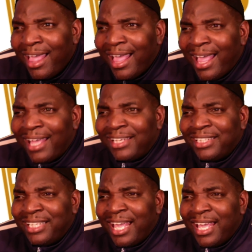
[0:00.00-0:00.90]
And
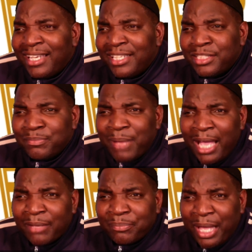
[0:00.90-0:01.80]
he had his
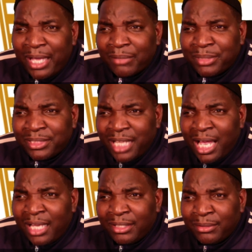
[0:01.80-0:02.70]
backpack
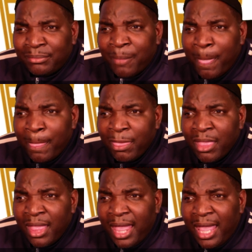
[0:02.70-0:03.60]
beside him
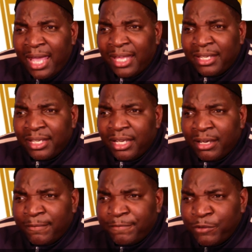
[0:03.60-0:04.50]
and
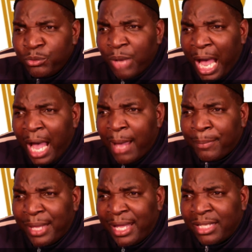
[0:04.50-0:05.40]
a few
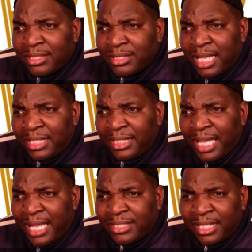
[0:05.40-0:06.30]
iPads that he
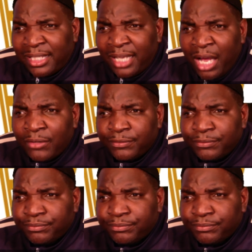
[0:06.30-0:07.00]
had taken out.